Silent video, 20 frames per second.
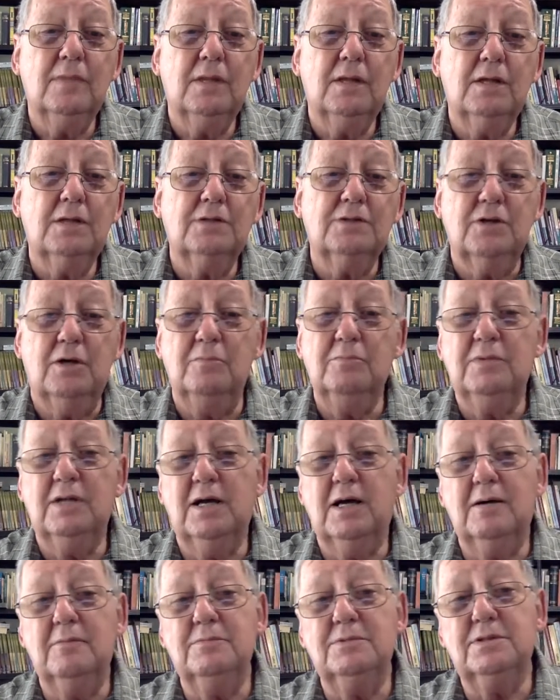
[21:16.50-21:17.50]

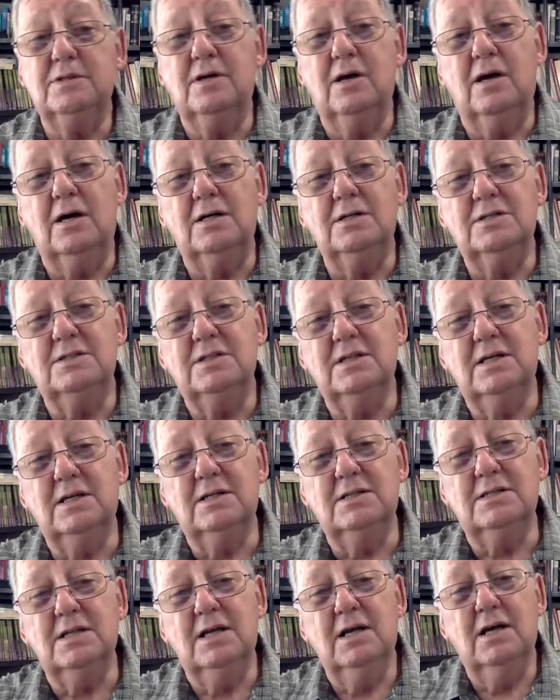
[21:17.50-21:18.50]
Sometimes God
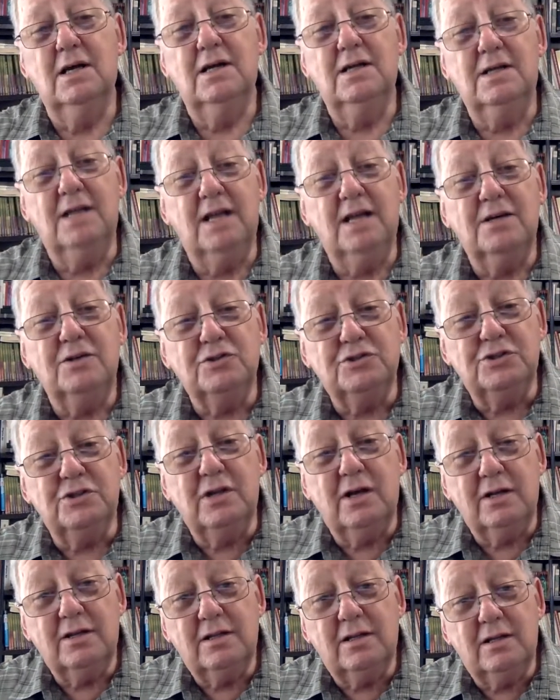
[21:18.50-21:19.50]
says, now's
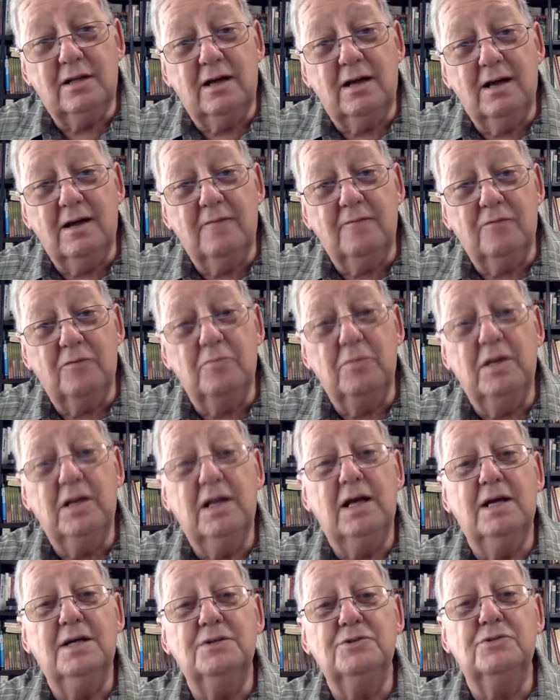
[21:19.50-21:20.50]
not the time for me to
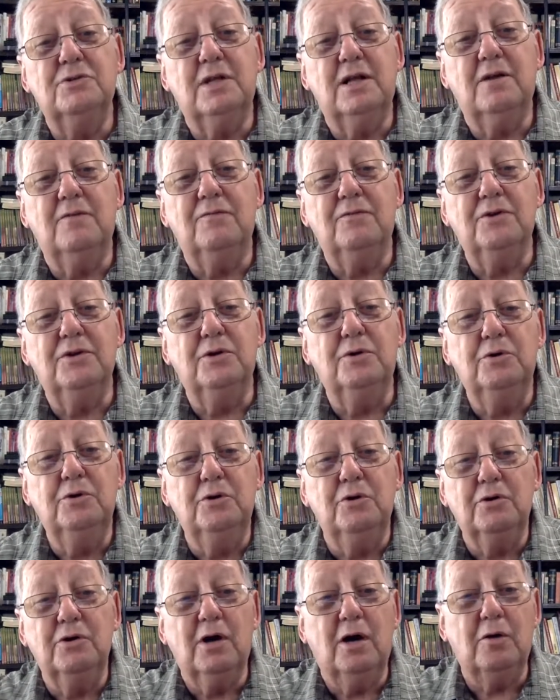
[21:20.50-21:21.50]
answer that for you. You're
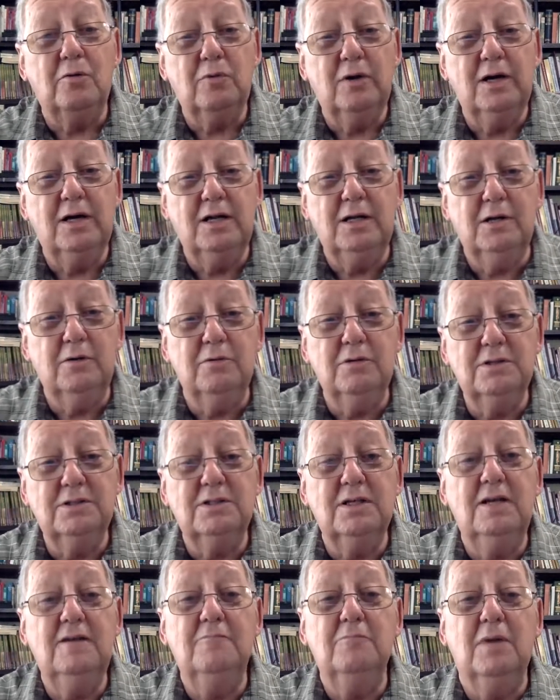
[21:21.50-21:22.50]
not ready to
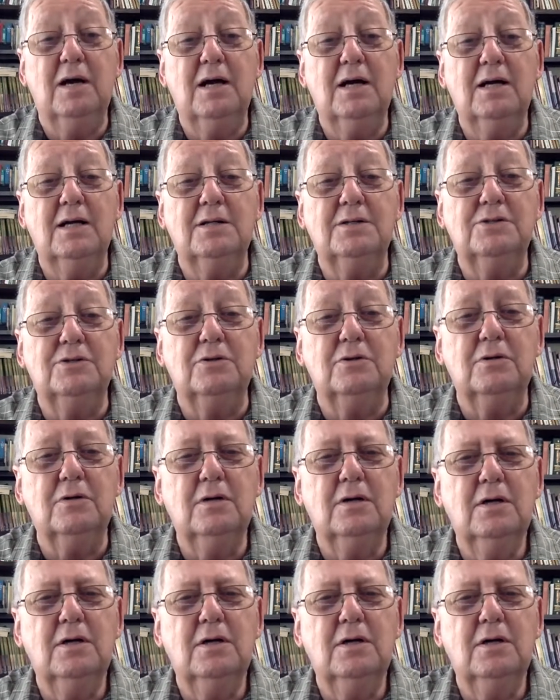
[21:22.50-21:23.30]
receive my answer.